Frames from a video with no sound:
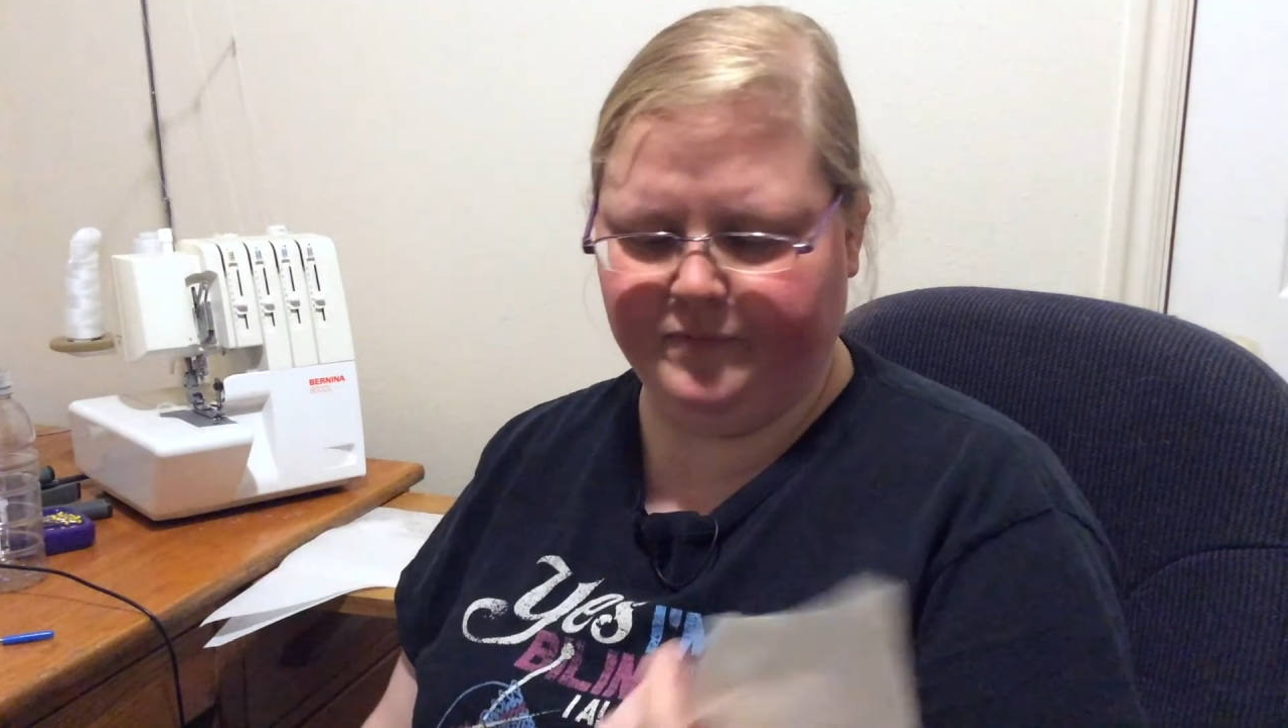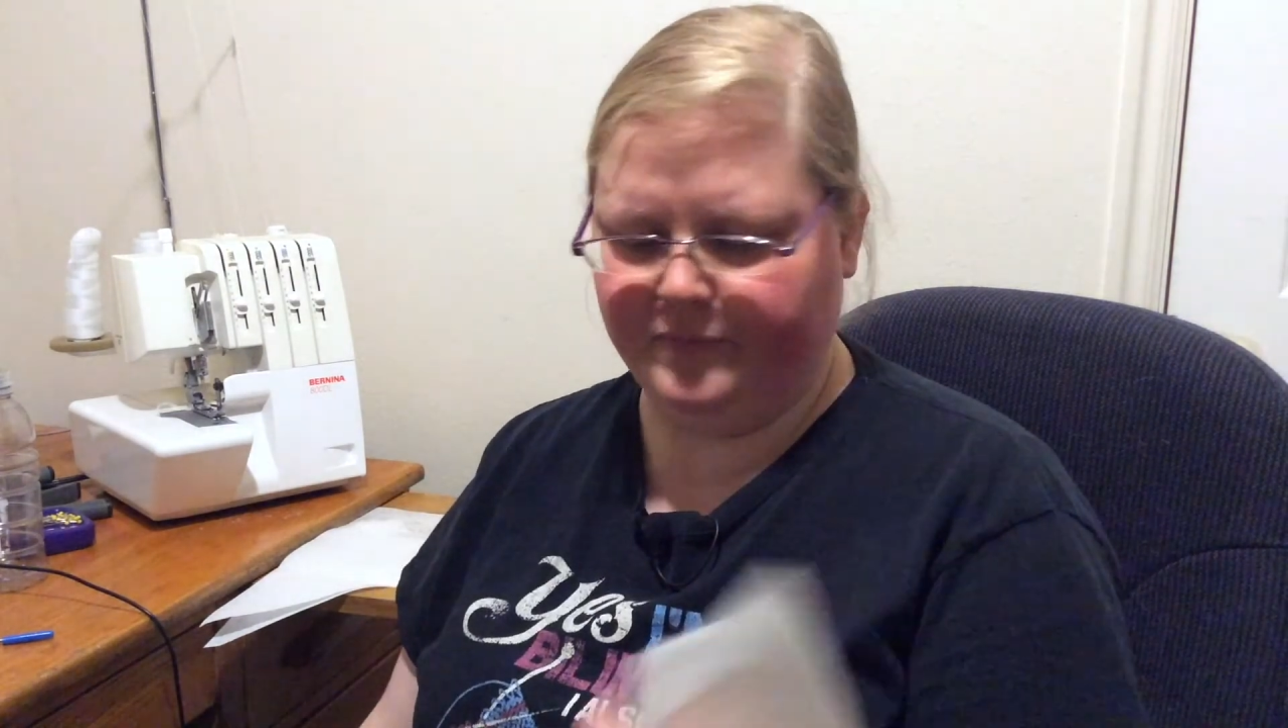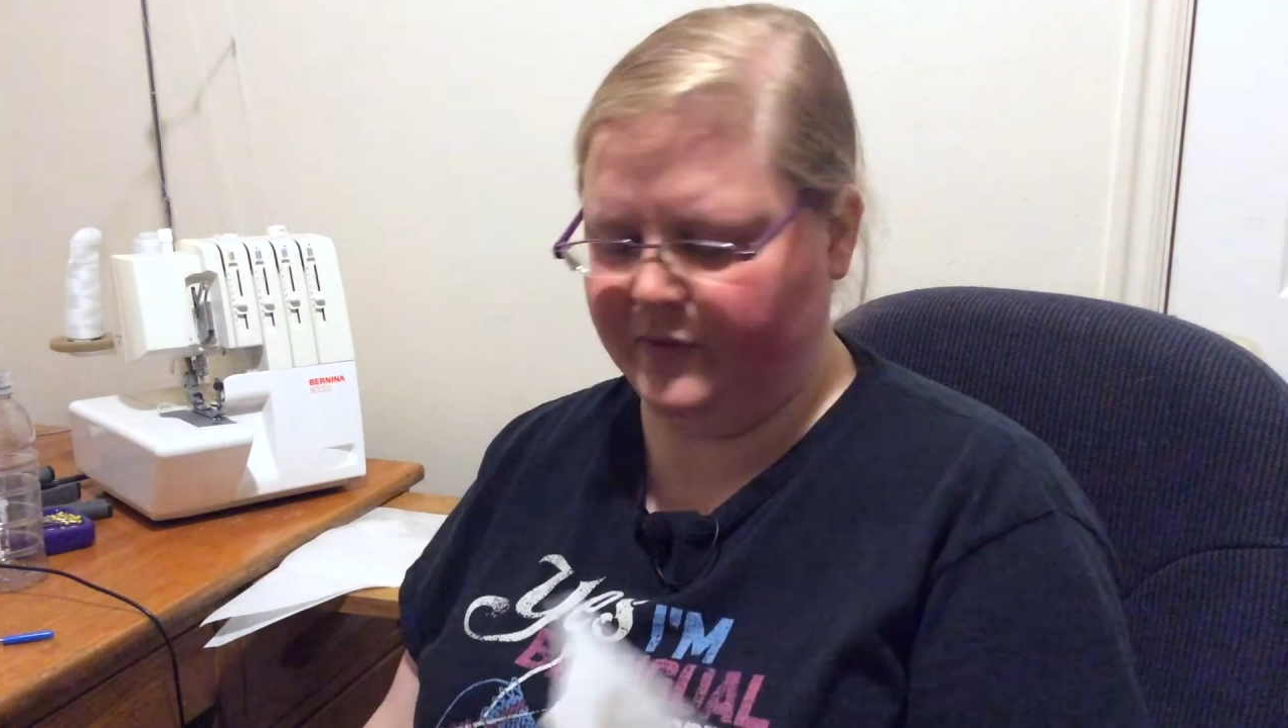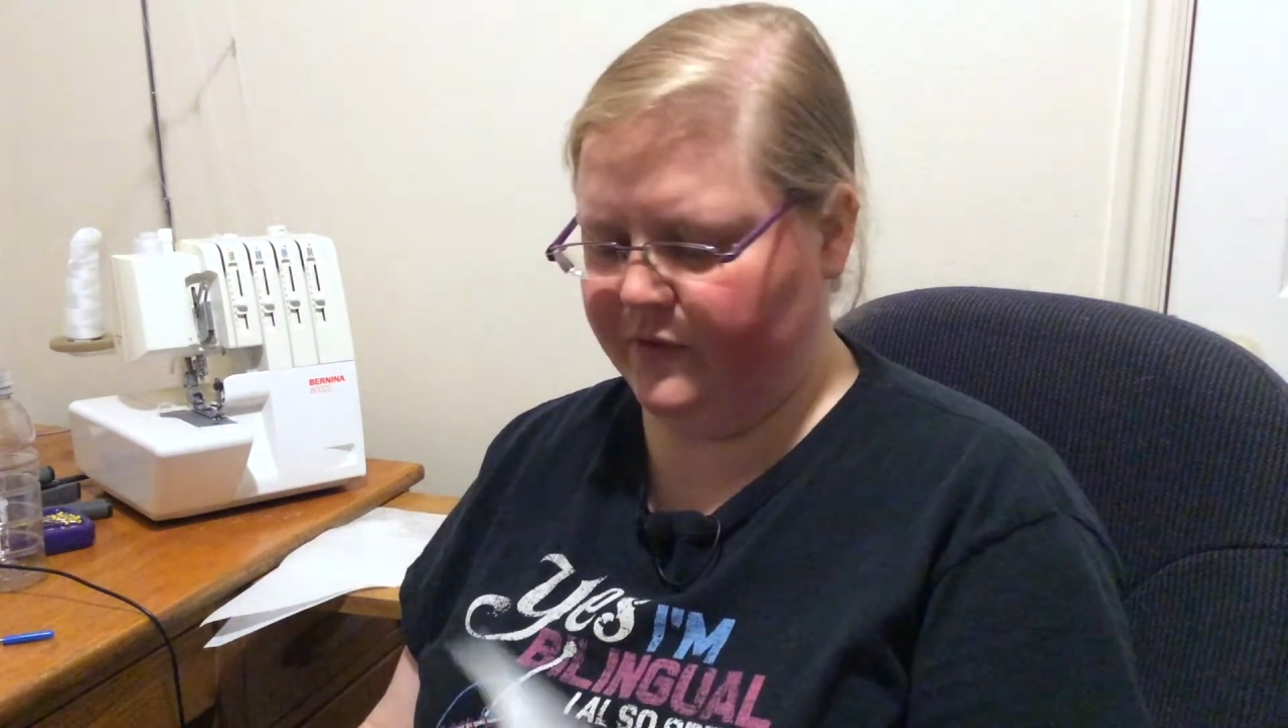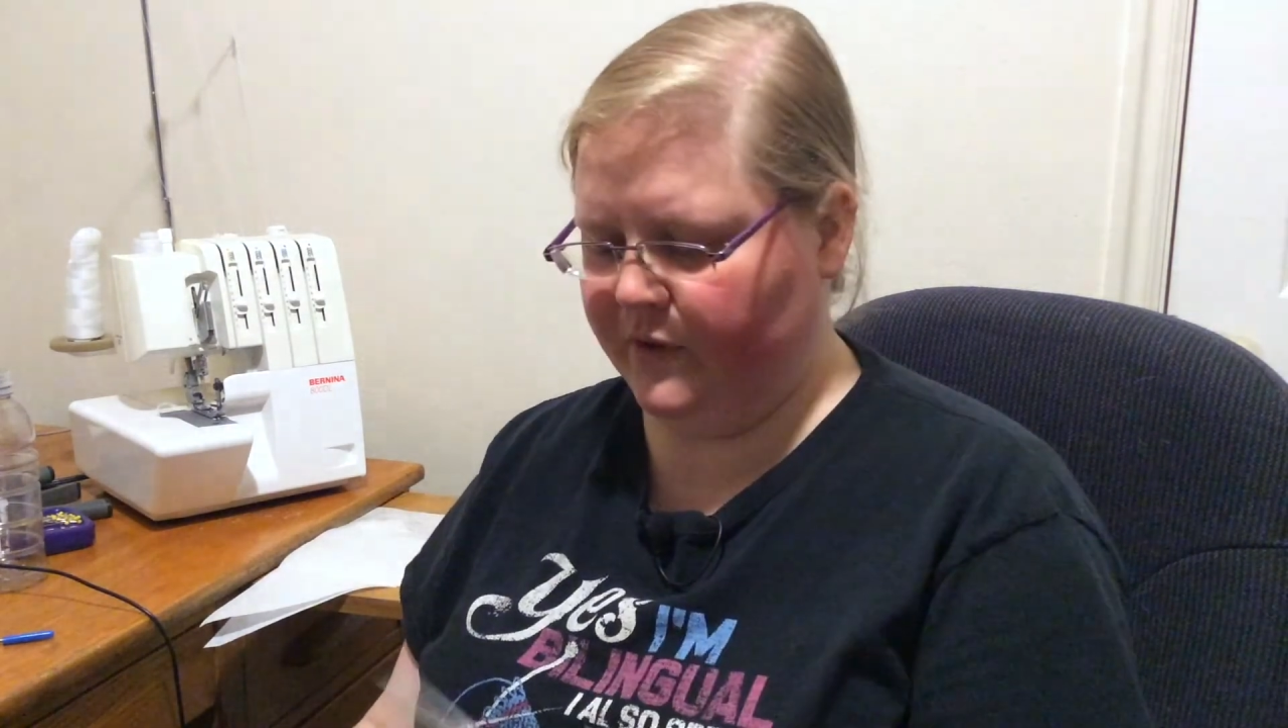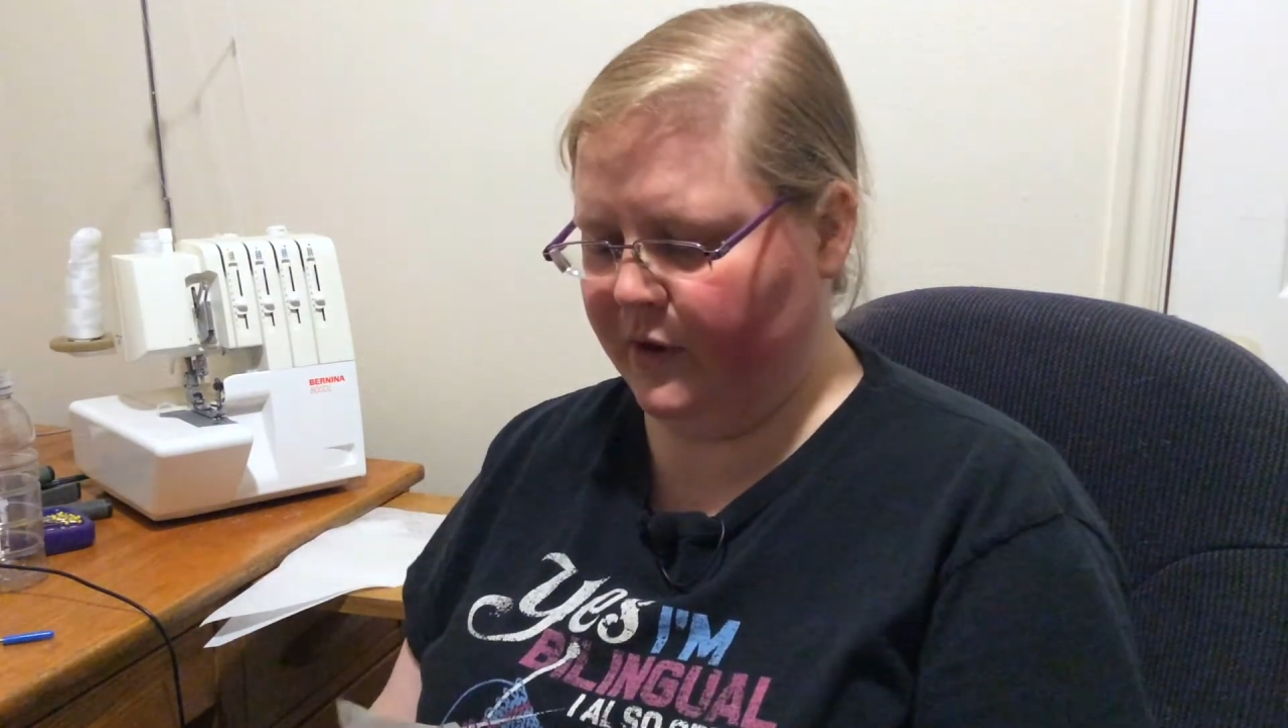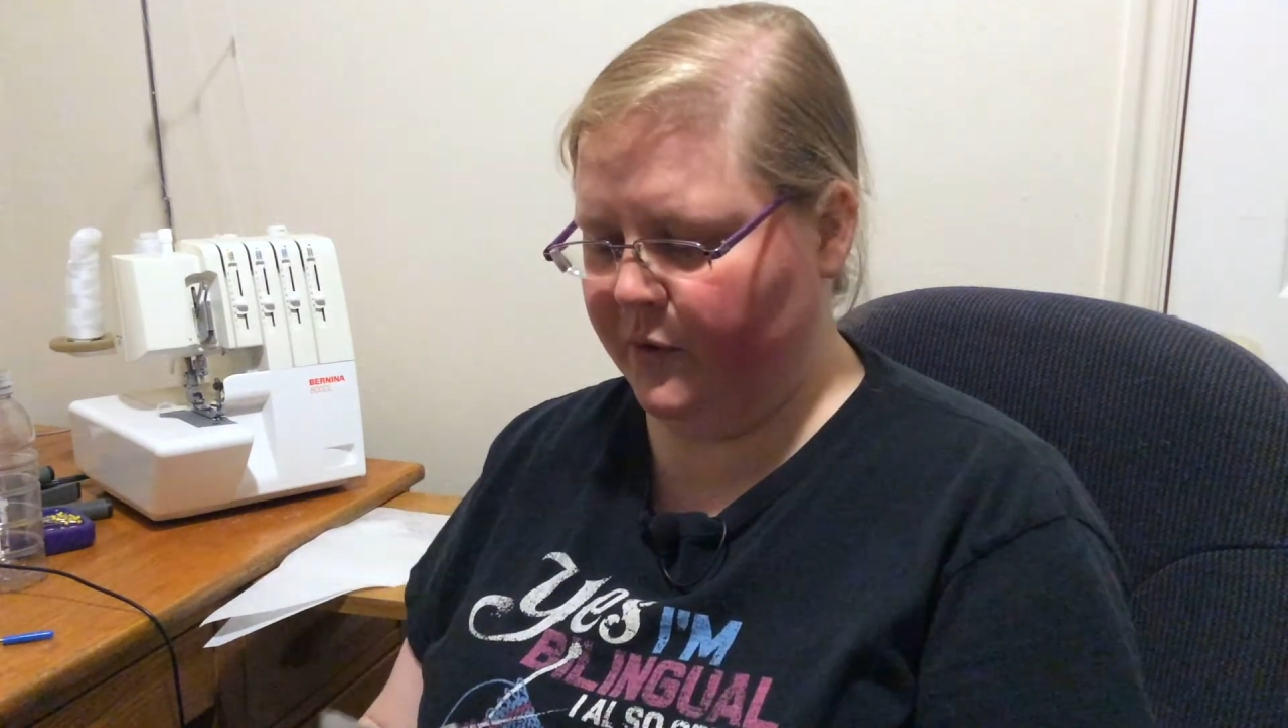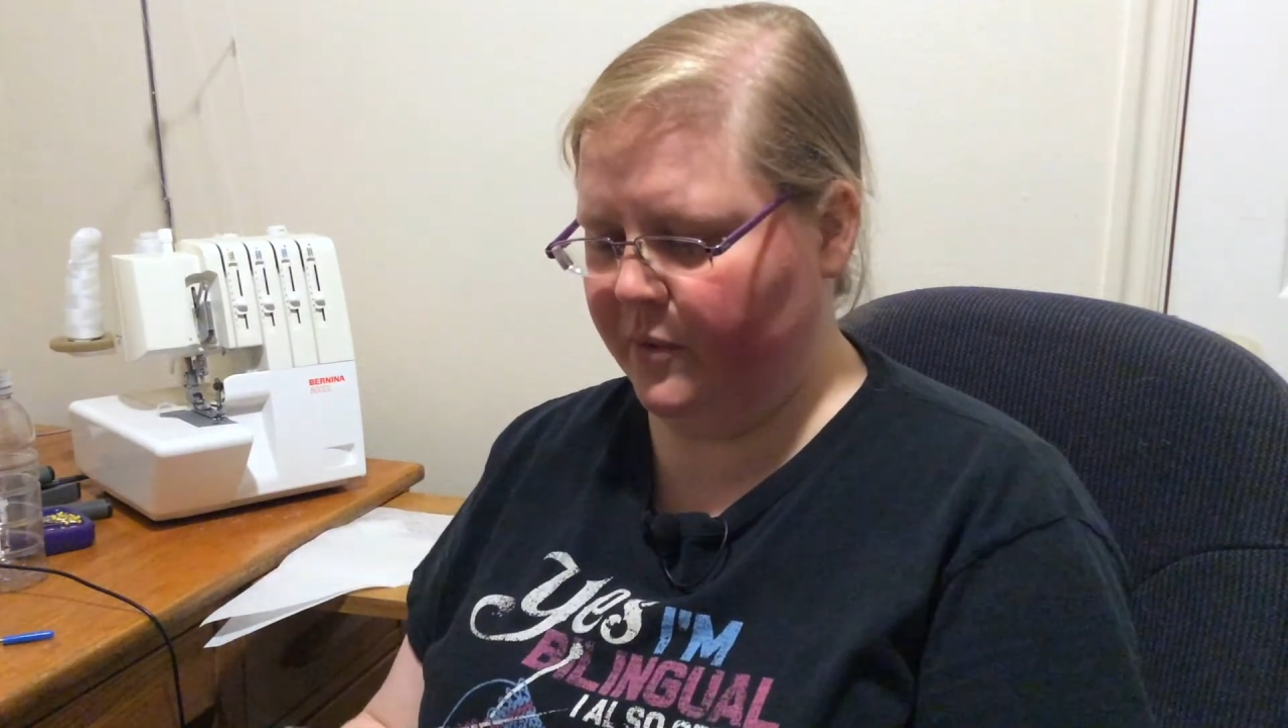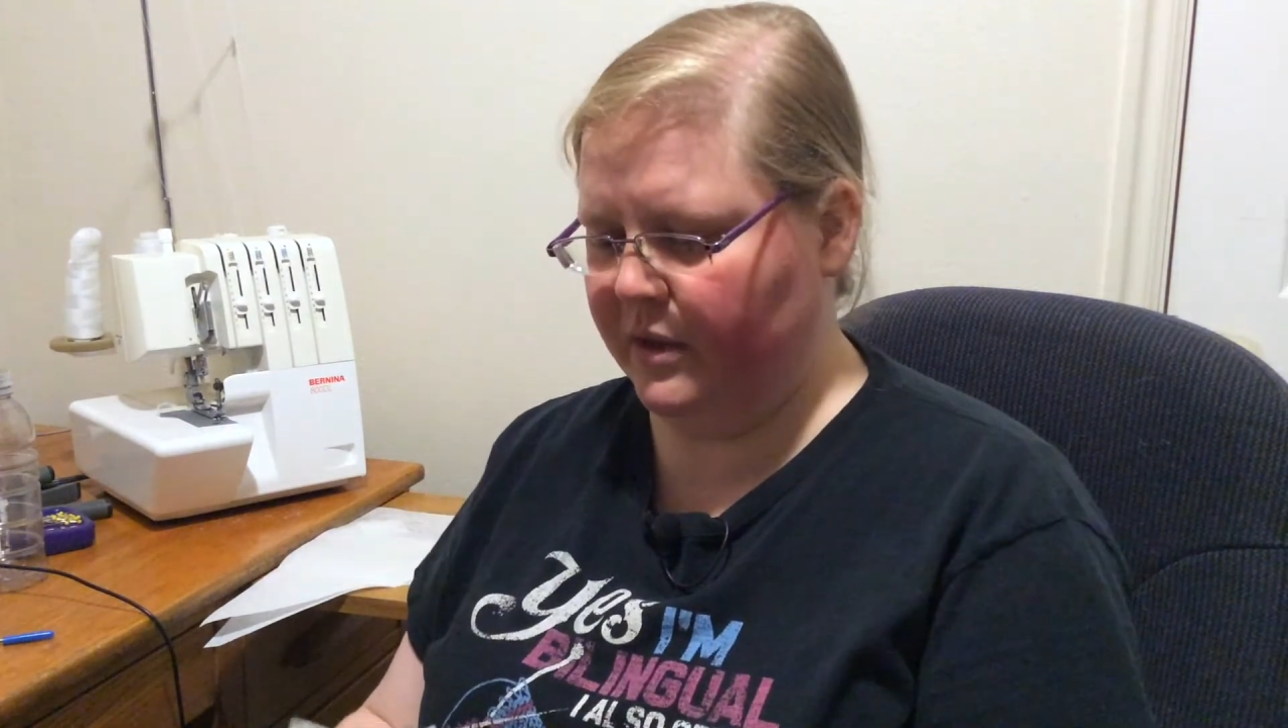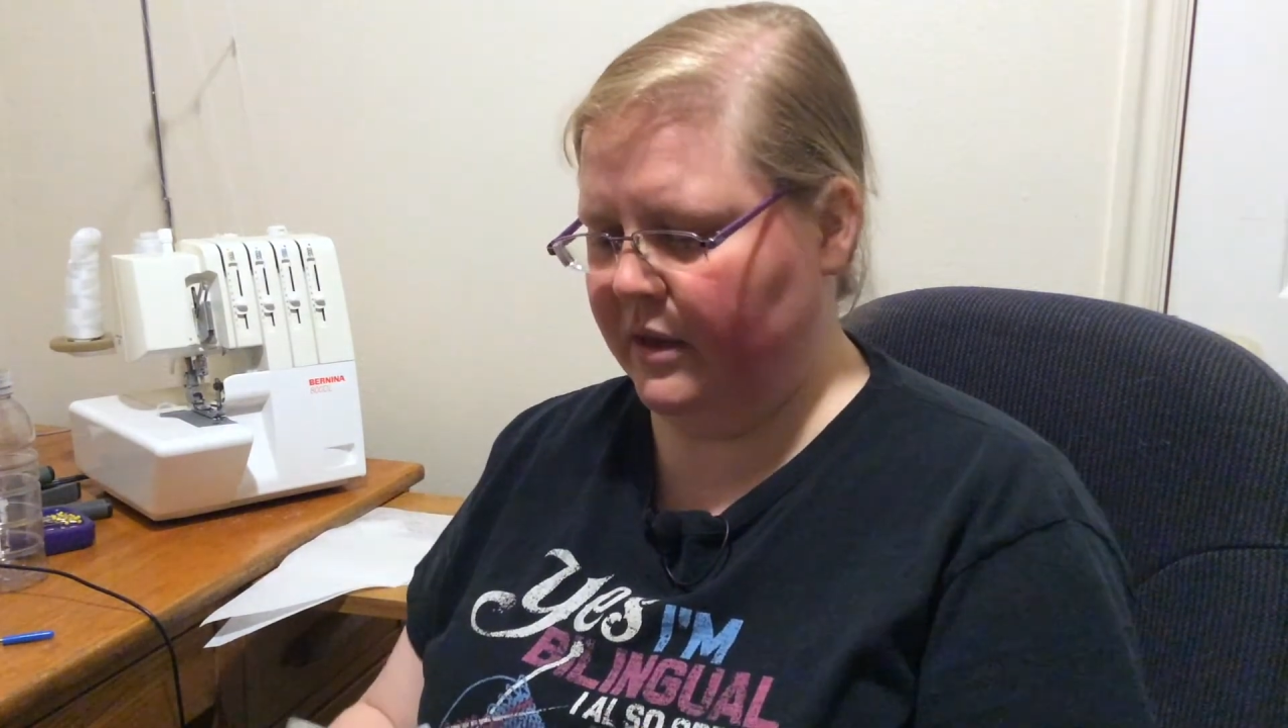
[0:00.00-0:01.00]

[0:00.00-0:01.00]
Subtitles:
So